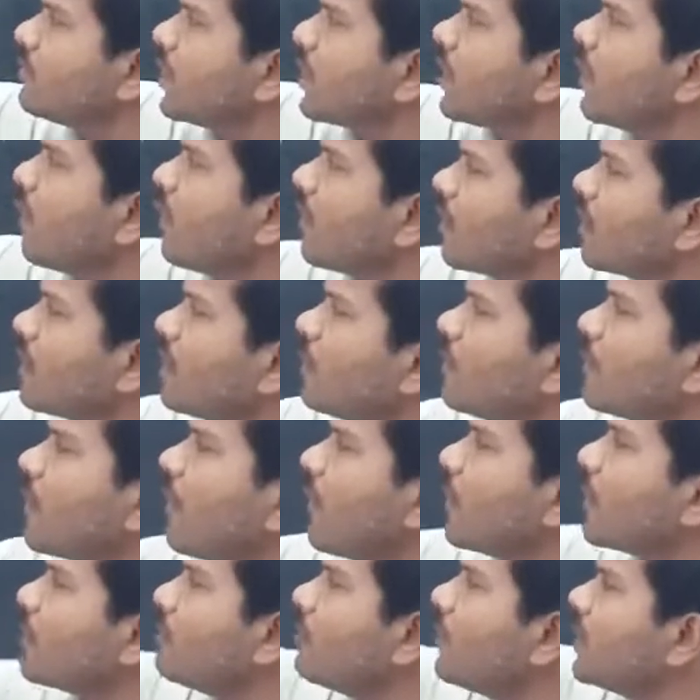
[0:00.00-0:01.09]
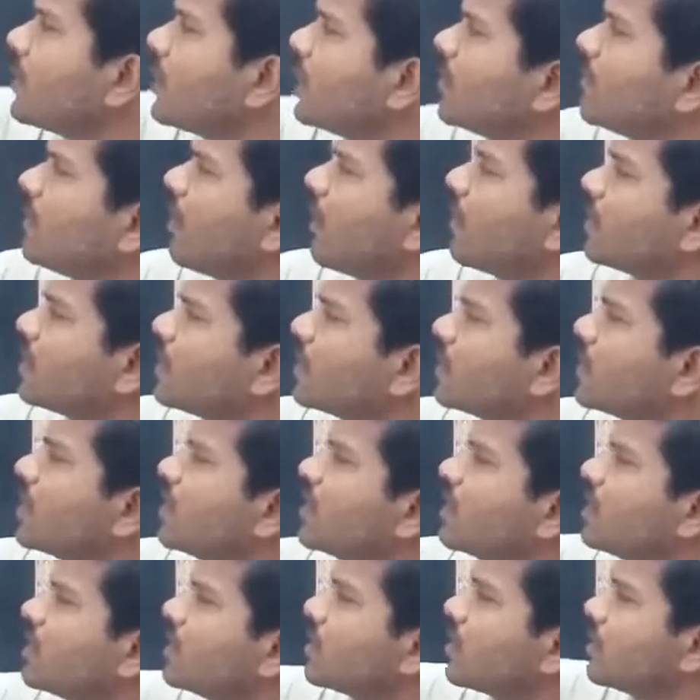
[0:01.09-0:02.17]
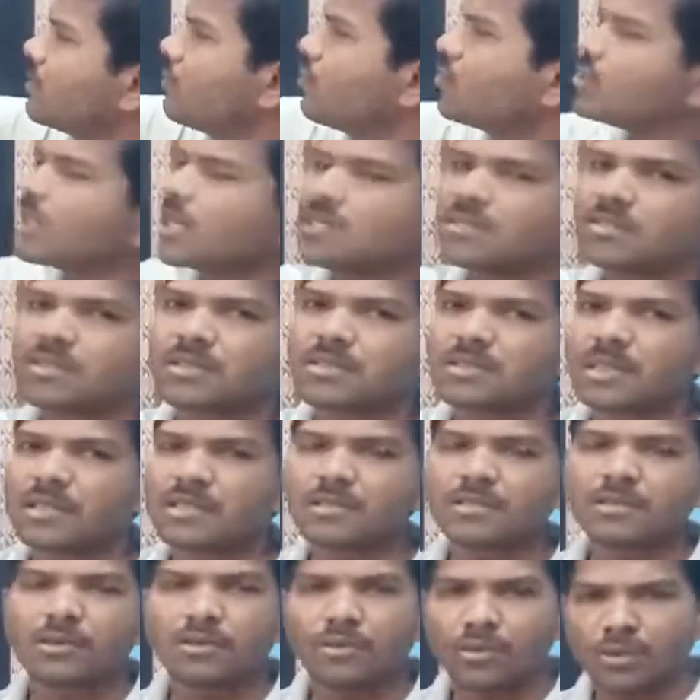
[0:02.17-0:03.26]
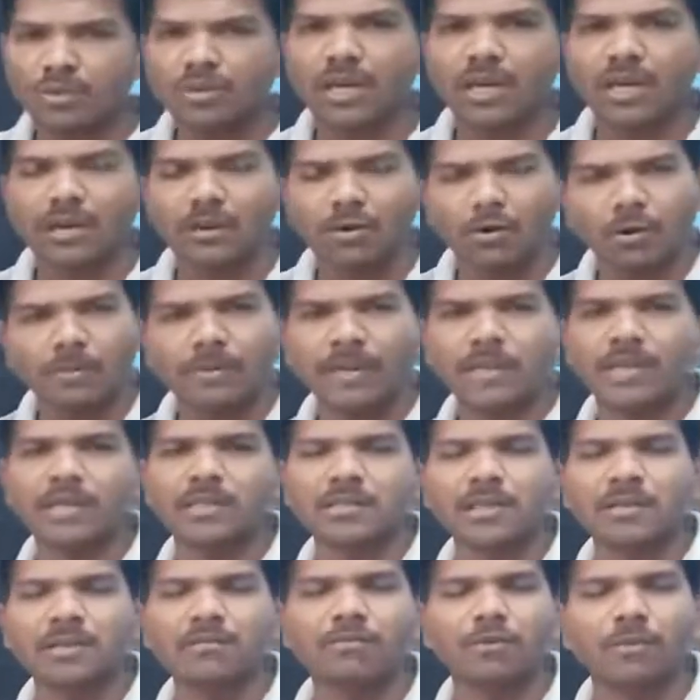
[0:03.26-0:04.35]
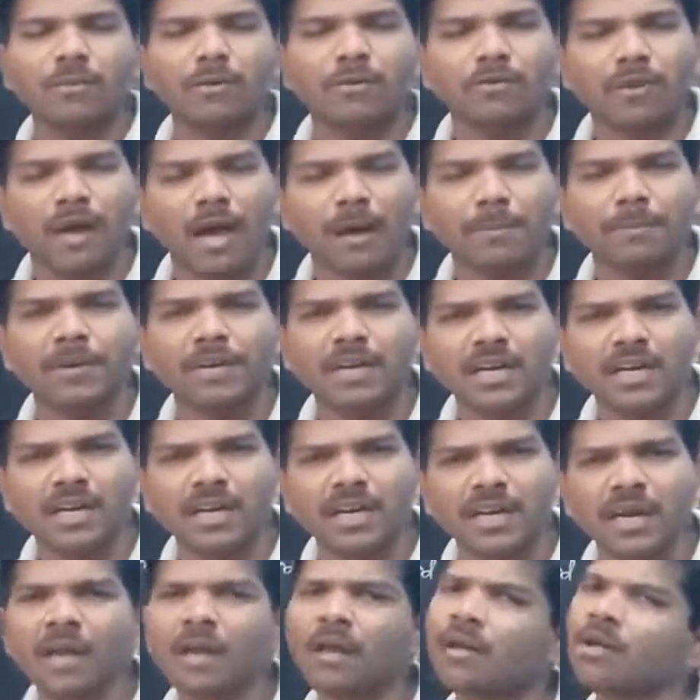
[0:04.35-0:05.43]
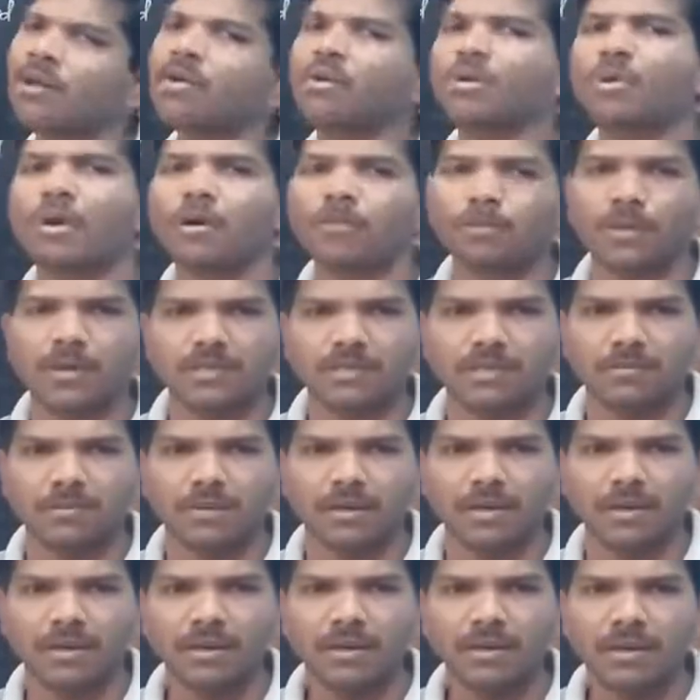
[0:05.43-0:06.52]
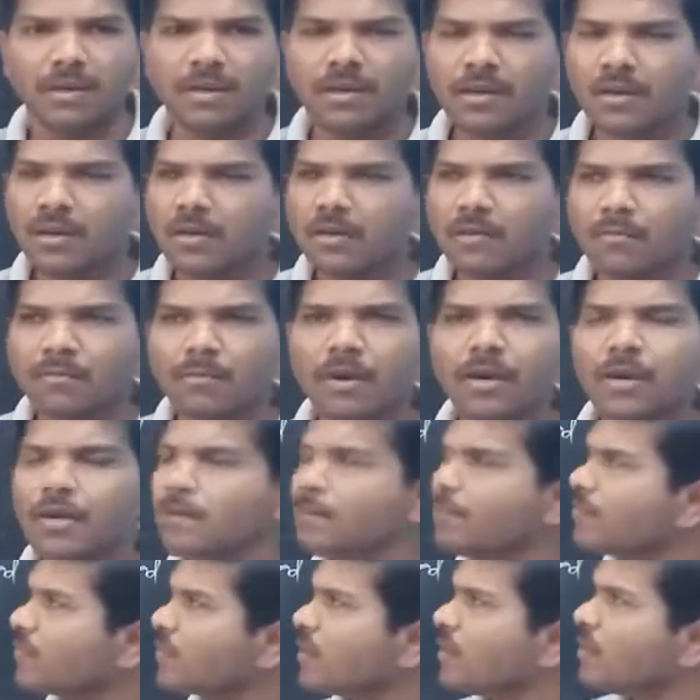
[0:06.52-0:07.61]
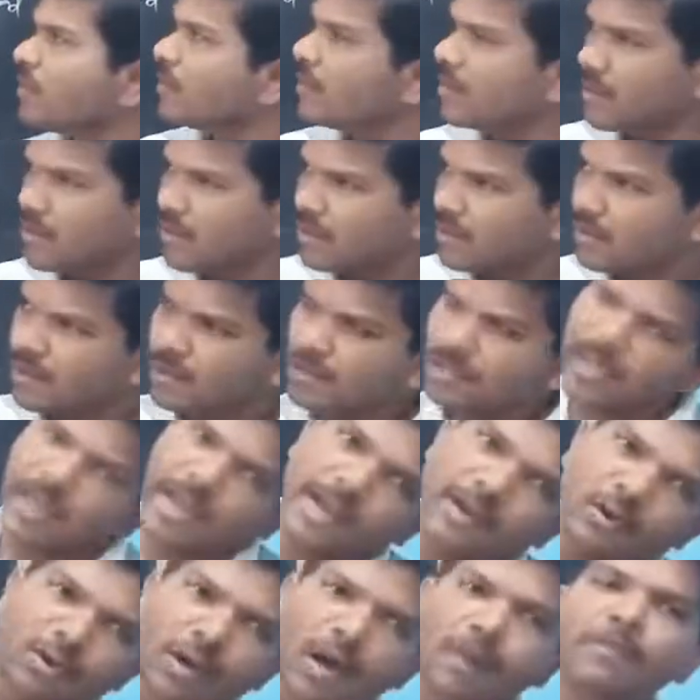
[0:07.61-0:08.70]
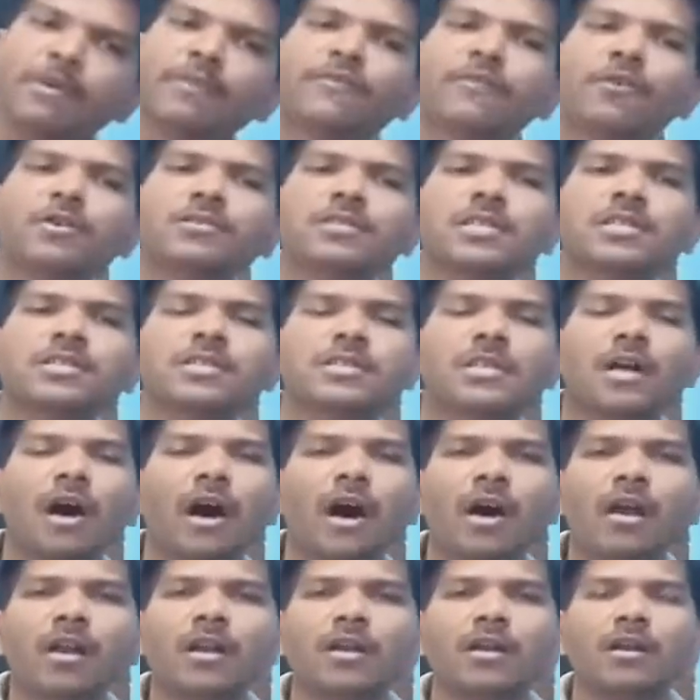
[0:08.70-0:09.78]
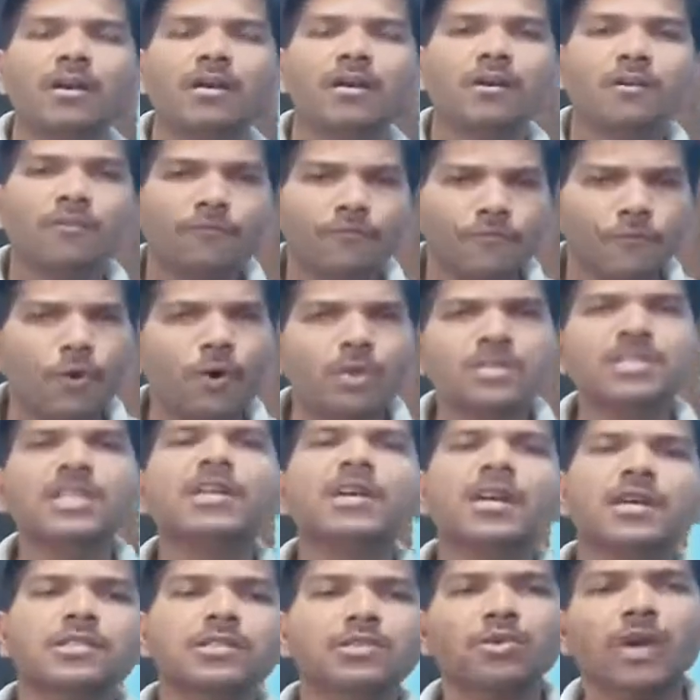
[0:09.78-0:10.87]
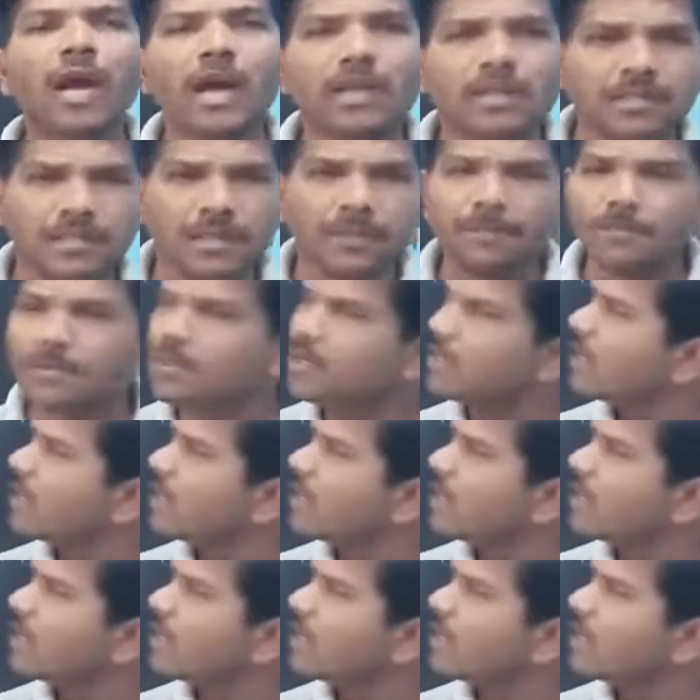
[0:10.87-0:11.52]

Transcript: government did not remove the restrictions, do the globalization would happen in India? Not possible. But economic forces are forcing us to accept.